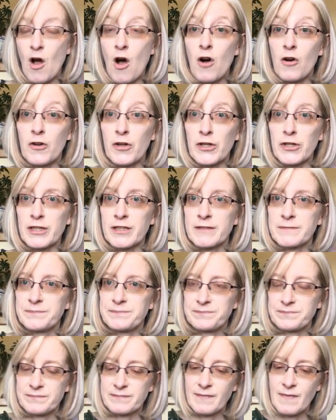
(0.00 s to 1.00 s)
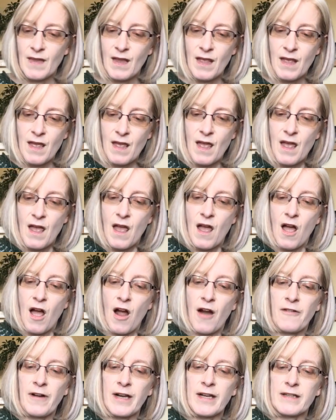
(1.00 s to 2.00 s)
all good.
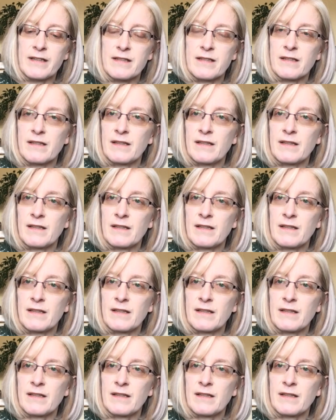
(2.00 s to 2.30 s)
All right,